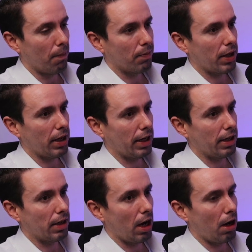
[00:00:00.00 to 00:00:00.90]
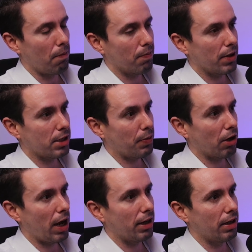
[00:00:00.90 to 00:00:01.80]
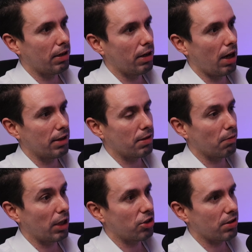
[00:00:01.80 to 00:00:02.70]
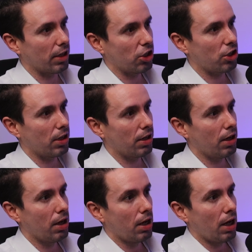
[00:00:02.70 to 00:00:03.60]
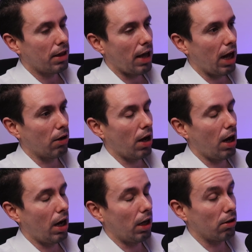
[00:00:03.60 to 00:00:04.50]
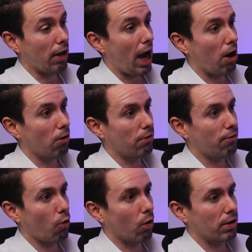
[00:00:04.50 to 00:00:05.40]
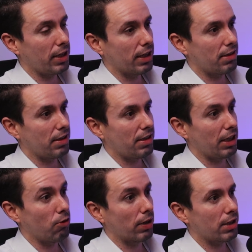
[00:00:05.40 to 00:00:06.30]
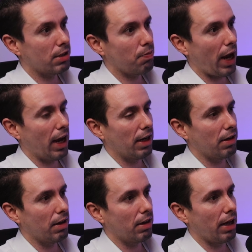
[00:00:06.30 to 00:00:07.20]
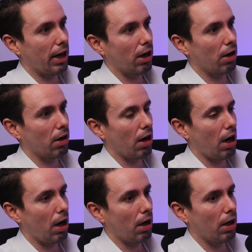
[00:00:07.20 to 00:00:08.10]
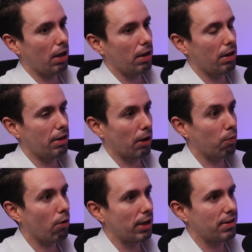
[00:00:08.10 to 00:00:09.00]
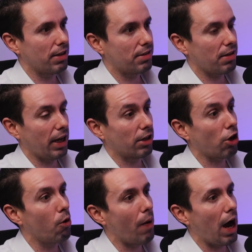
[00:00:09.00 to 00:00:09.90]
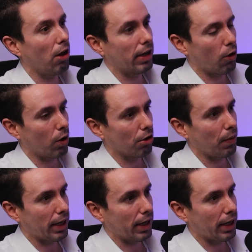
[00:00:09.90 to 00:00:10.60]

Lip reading: he spearheaded some legislation that allowed for TSTC to expand their presence in Comal and Guadalupe